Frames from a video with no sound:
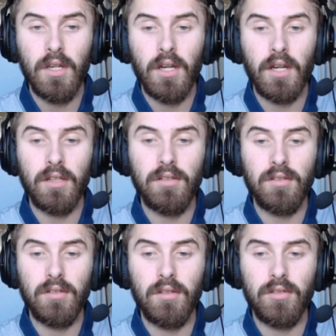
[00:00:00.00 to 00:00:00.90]
at
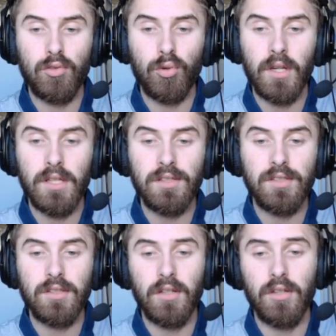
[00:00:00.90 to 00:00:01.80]

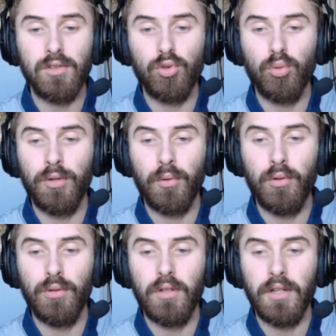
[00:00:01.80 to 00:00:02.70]
straights,
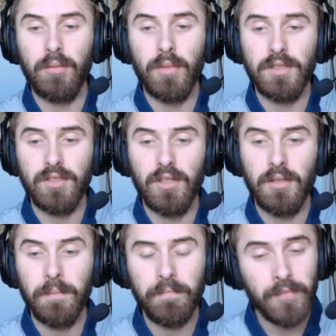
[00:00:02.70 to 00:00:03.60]
Subaru and
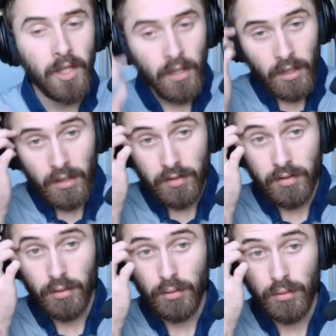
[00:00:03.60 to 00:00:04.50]
Mazda.
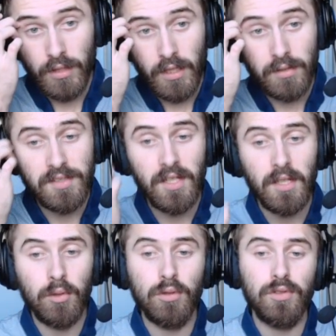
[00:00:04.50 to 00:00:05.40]
So yeah,
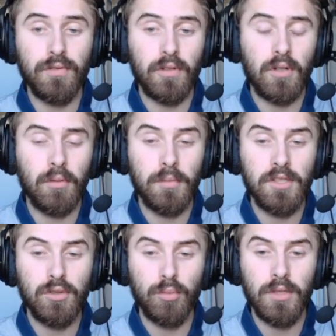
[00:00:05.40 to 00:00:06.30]
same goes for
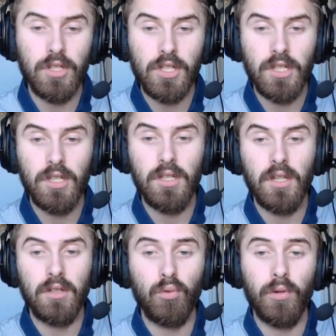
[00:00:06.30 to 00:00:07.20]
Mitsubishi
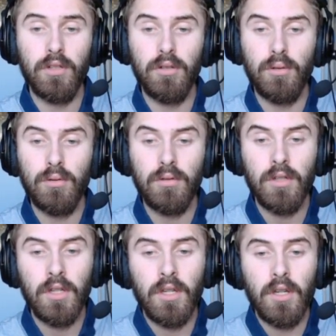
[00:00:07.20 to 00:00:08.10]
and Renault.
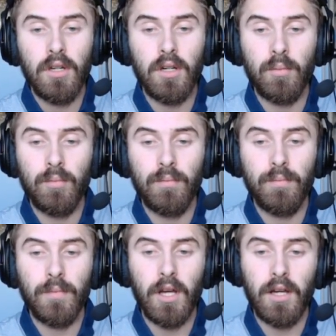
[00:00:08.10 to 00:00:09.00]

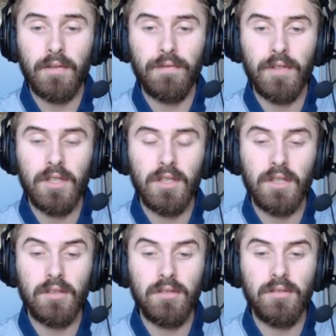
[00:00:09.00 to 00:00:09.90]
I think
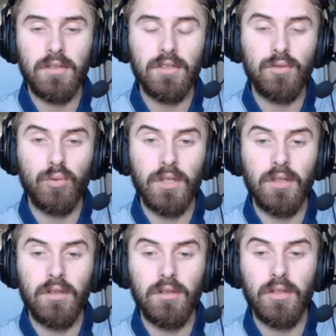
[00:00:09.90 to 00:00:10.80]
that it
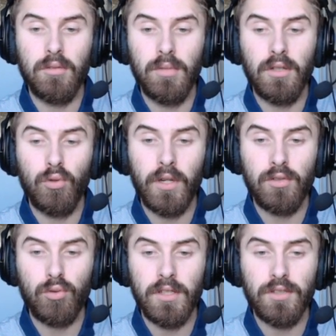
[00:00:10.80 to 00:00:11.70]
will not be a
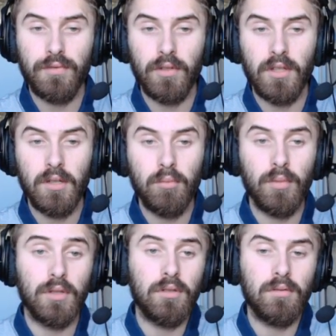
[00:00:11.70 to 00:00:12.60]
great race for them, but